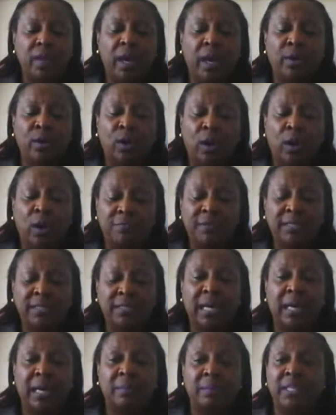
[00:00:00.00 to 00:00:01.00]
and
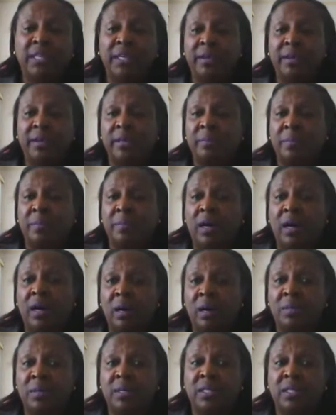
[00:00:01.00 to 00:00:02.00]
oftentimes here in the
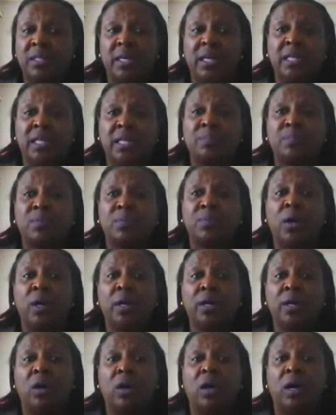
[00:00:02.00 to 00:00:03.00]
Bahamas, it's
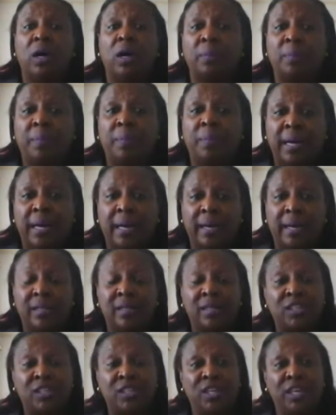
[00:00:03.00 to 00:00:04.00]
brought on by
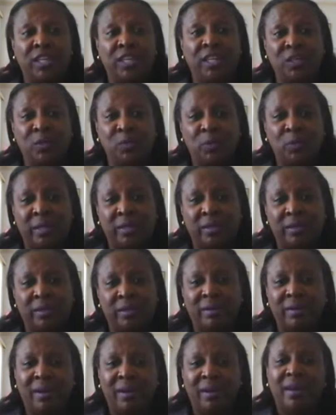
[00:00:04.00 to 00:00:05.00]
the change in weather.
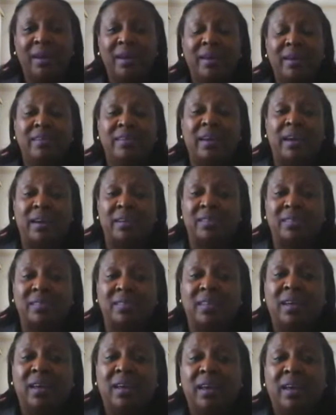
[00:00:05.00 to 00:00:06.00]
Yes,
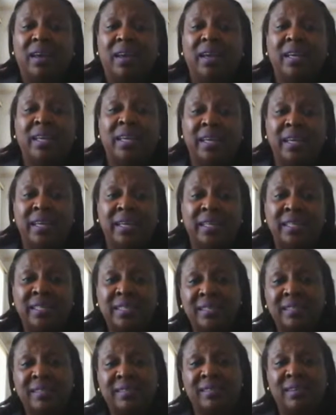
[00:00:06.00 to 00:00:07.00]
it
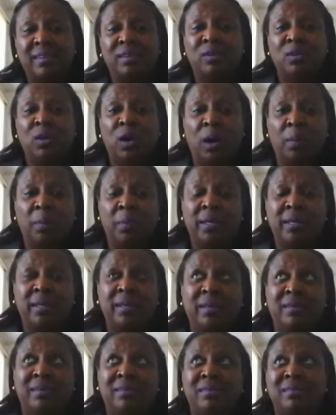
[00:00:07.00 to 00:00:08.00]
is
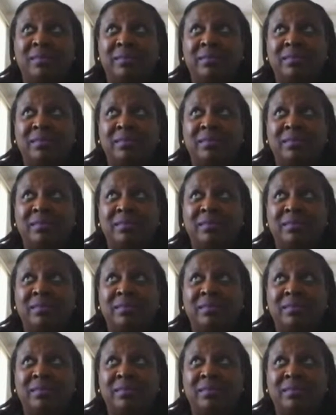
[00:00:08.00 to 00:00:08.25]
normally